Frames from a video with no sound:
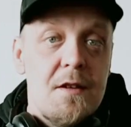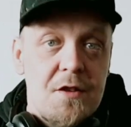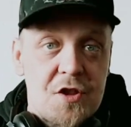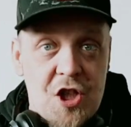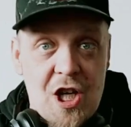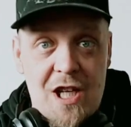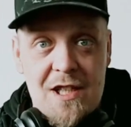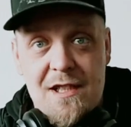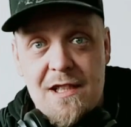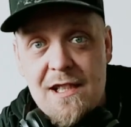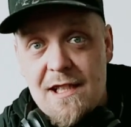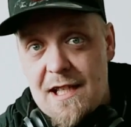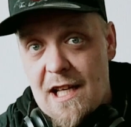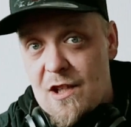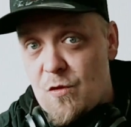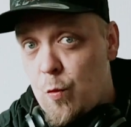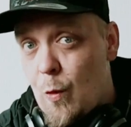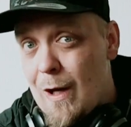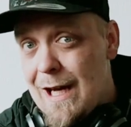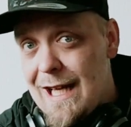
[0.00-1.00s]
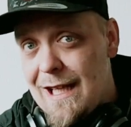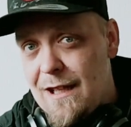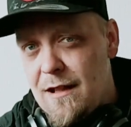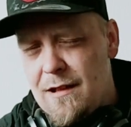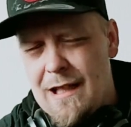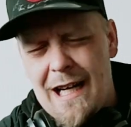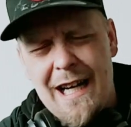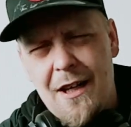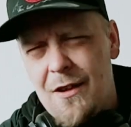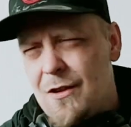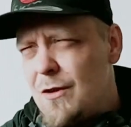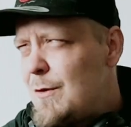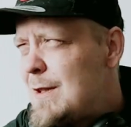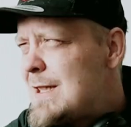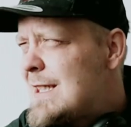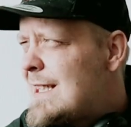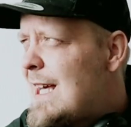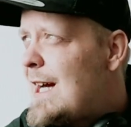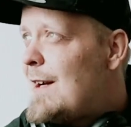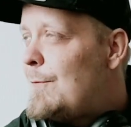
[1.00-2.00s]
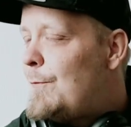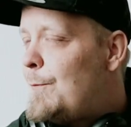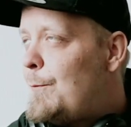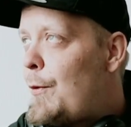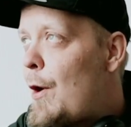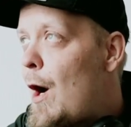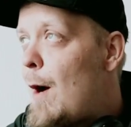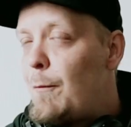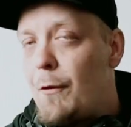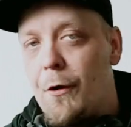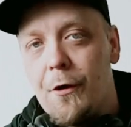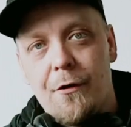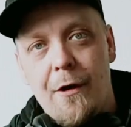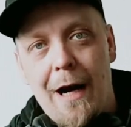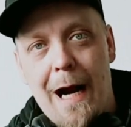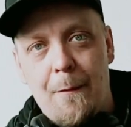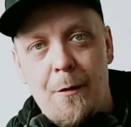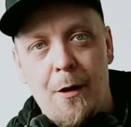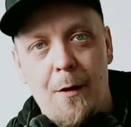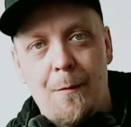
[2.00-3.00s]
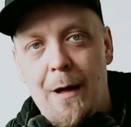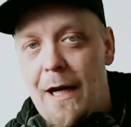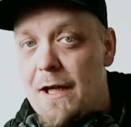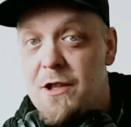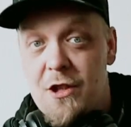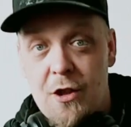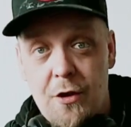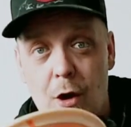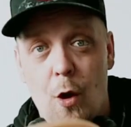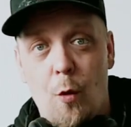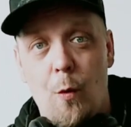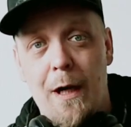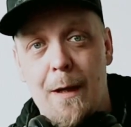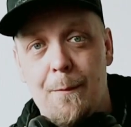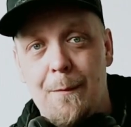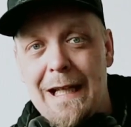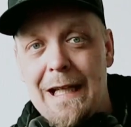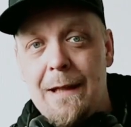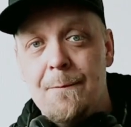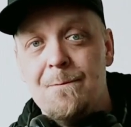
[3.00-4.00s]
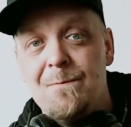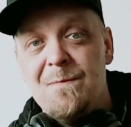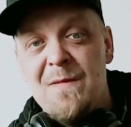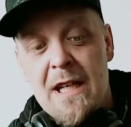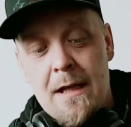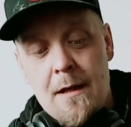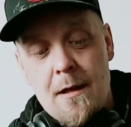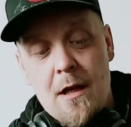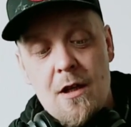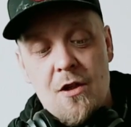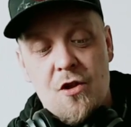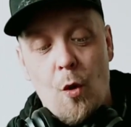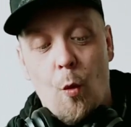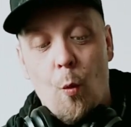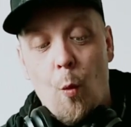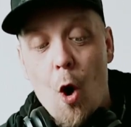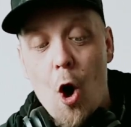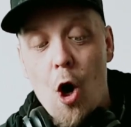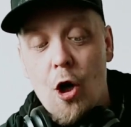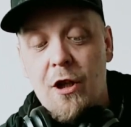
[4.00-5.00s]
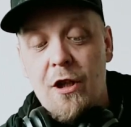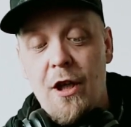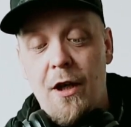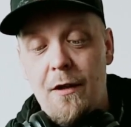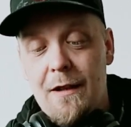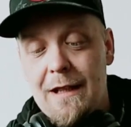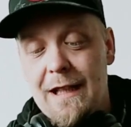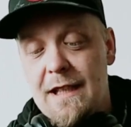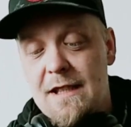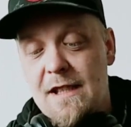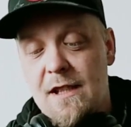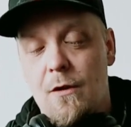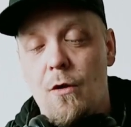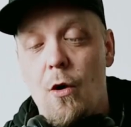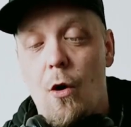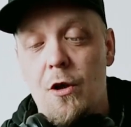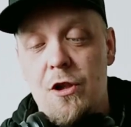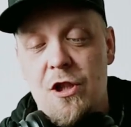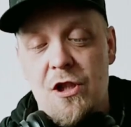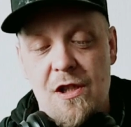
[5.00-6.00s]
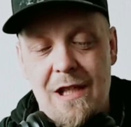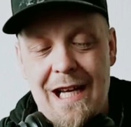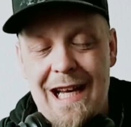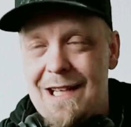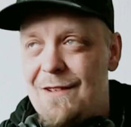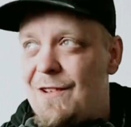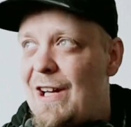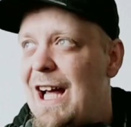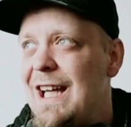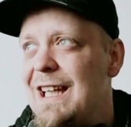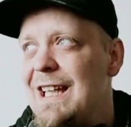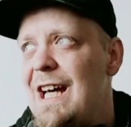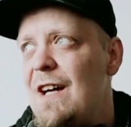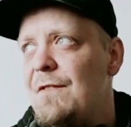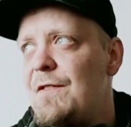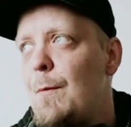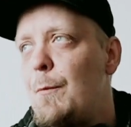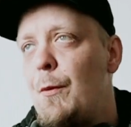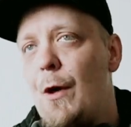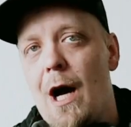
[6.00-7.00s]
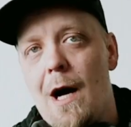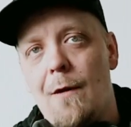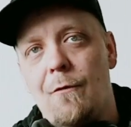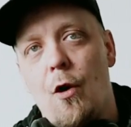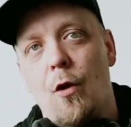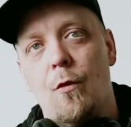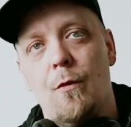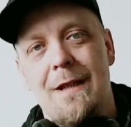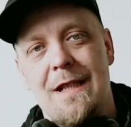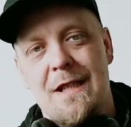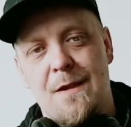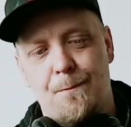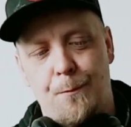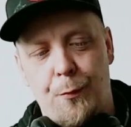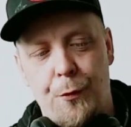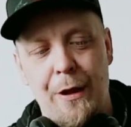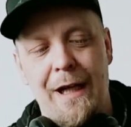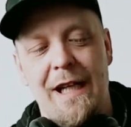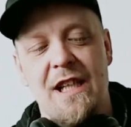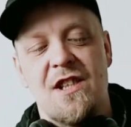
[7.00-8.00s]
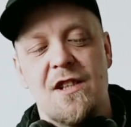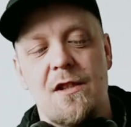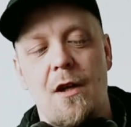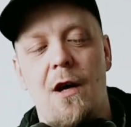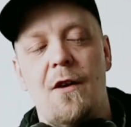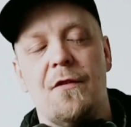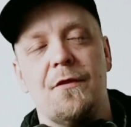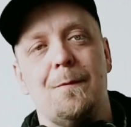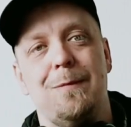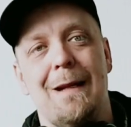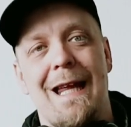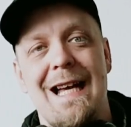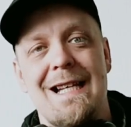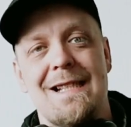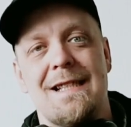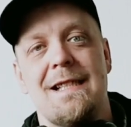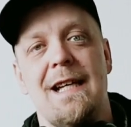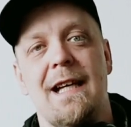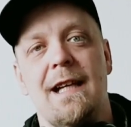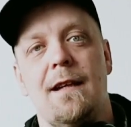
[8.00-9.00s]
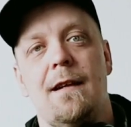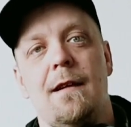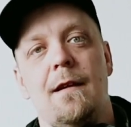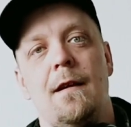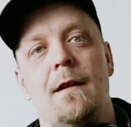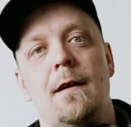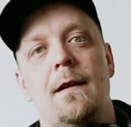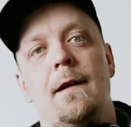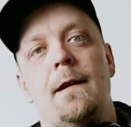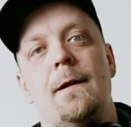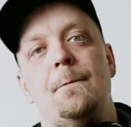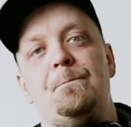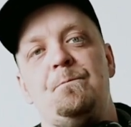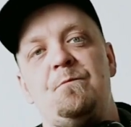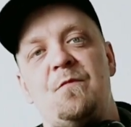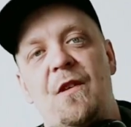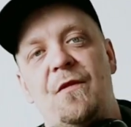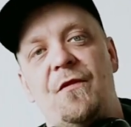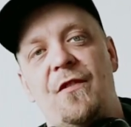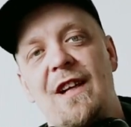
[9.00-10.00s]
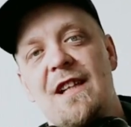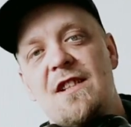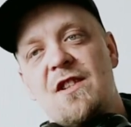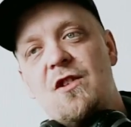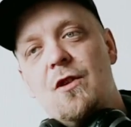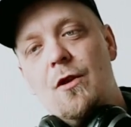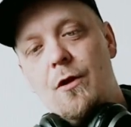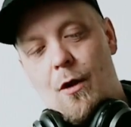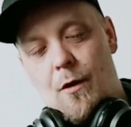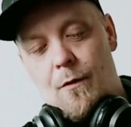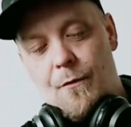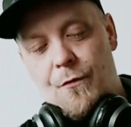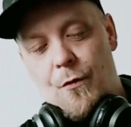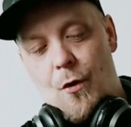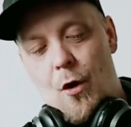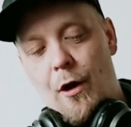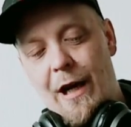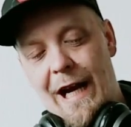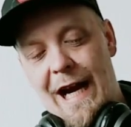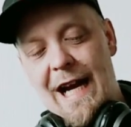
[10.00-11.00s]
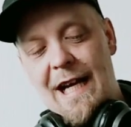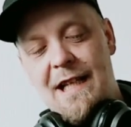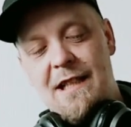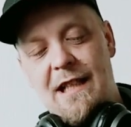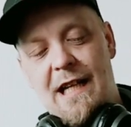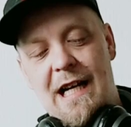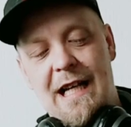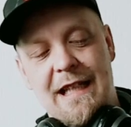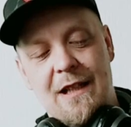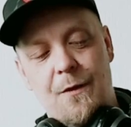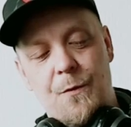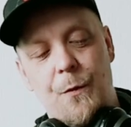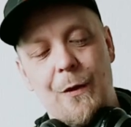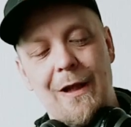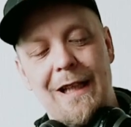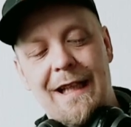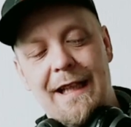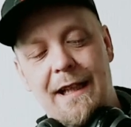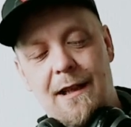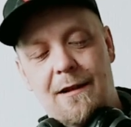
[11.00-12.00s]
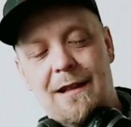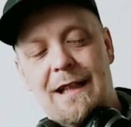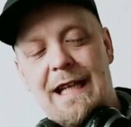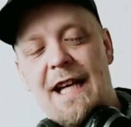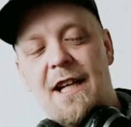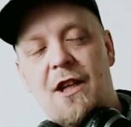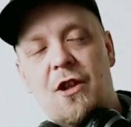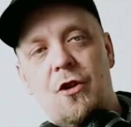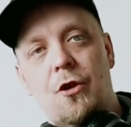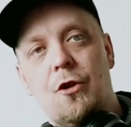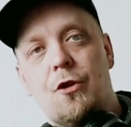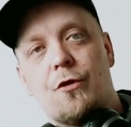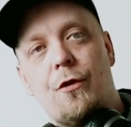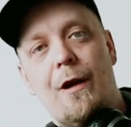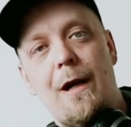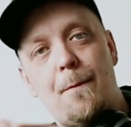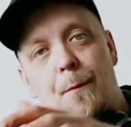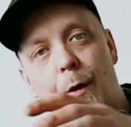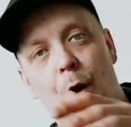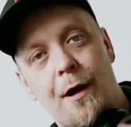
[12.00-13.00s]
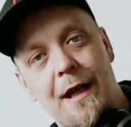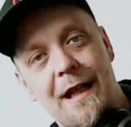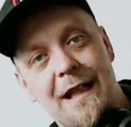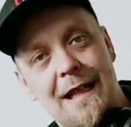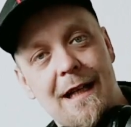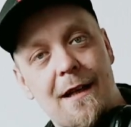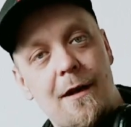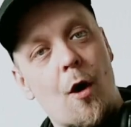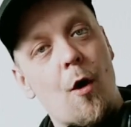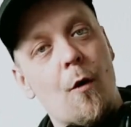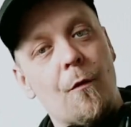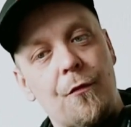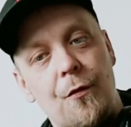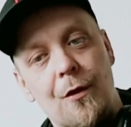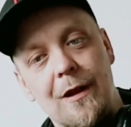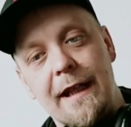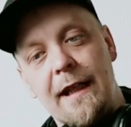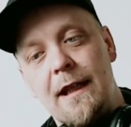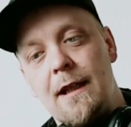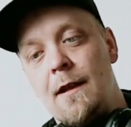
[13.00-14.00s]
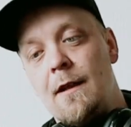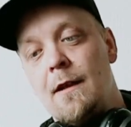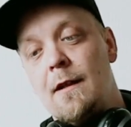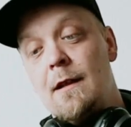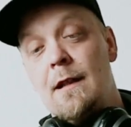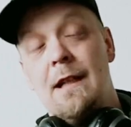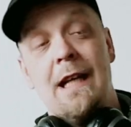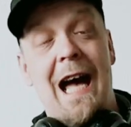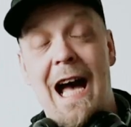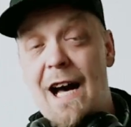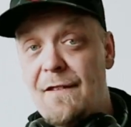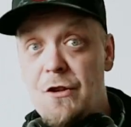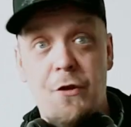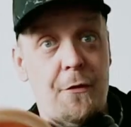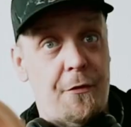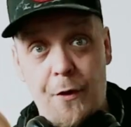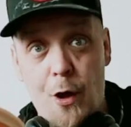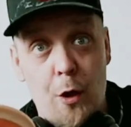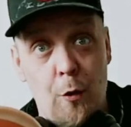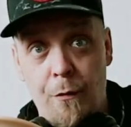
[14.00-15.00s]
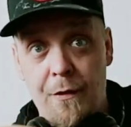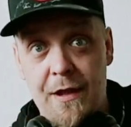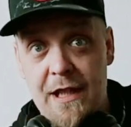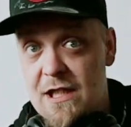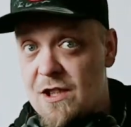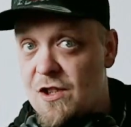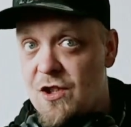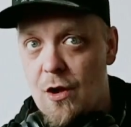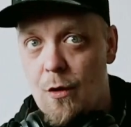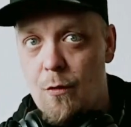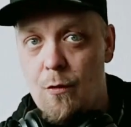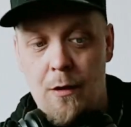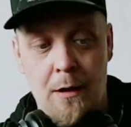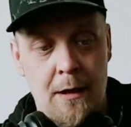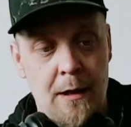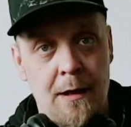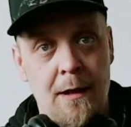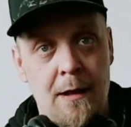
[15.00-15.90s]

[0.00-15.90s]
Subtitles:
Justice as well. I don't know is that proper grammar, but you know what I mean. So Walker, it's gorgeous, and I love the Bravo. It's pretty soft plastic. It feels good on forehand. I can really get a good grip on it, and hopefully, haven't thrown these, so.